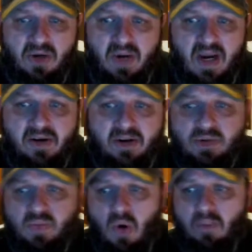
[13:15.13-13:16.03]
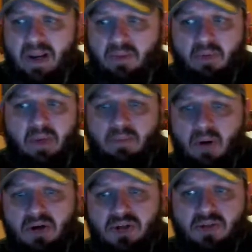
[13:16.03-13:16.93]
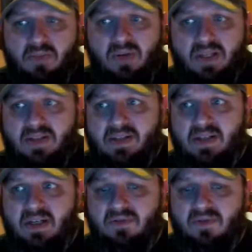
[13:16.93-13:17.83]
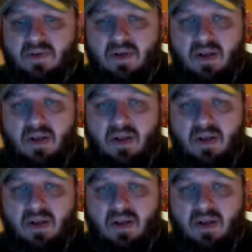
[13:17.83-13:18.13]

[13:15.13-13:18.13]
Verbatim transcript: new characters won't be able to be purchasable in this stuff,